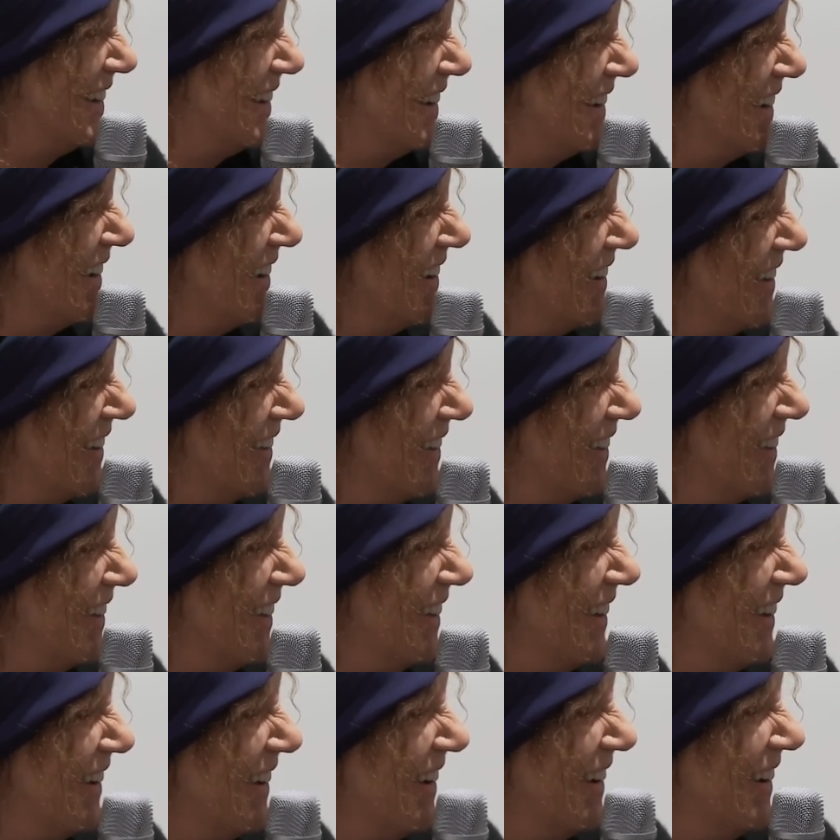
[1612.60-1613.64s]
I'm certainly
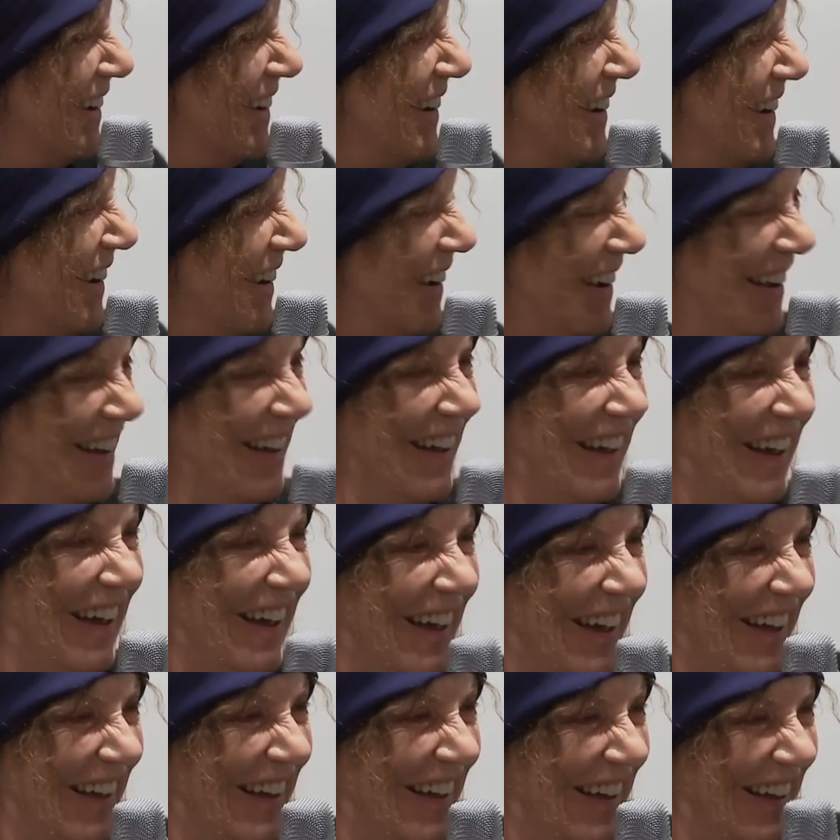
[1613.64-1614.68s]
hoping you are.
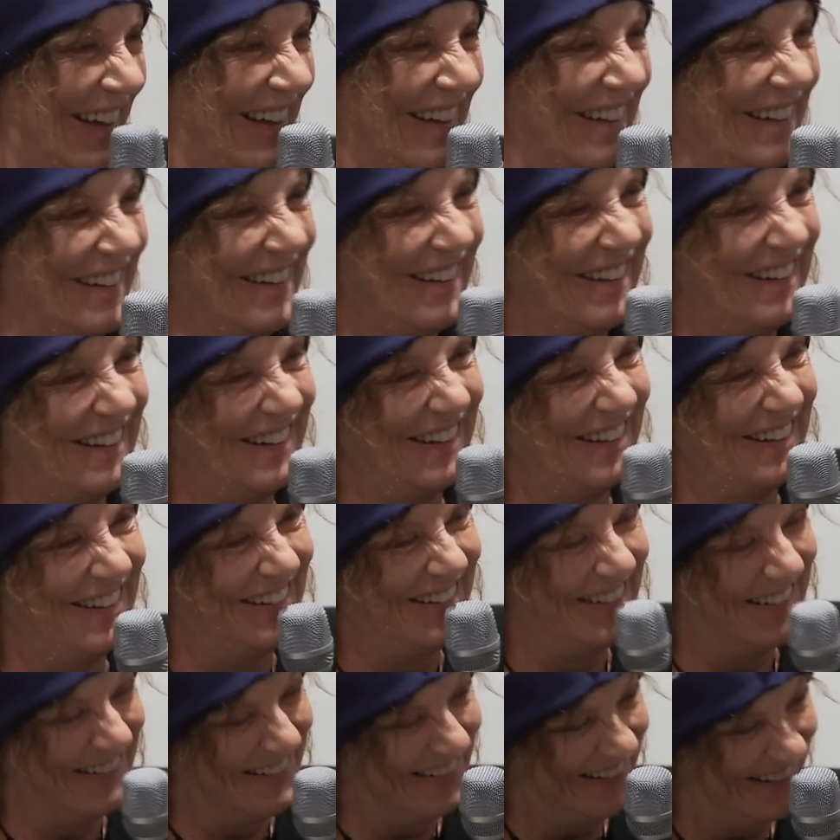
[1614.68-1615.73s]

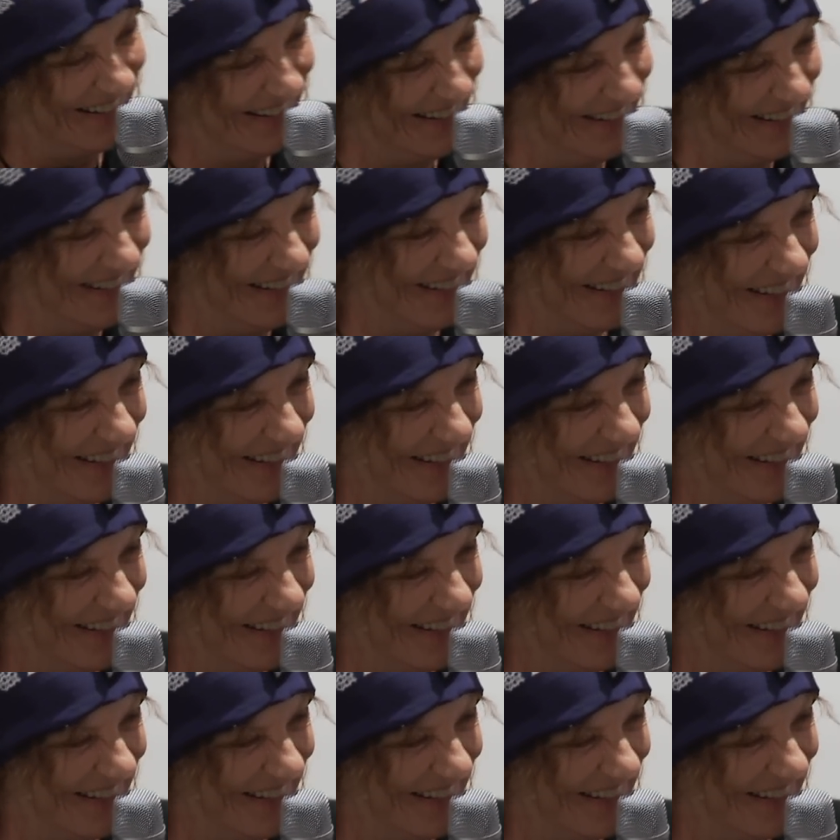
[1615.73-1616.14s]
She's an imposter.